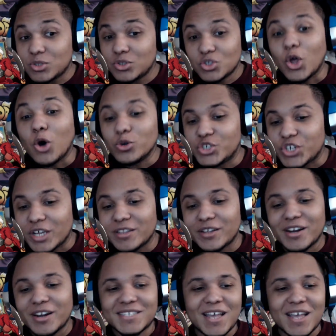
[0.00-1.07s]
So
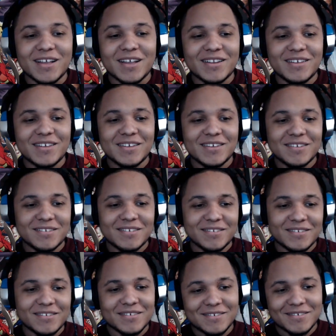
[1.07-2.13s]
technically he's an it,
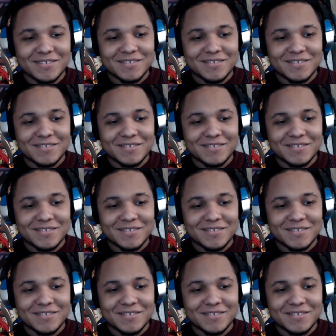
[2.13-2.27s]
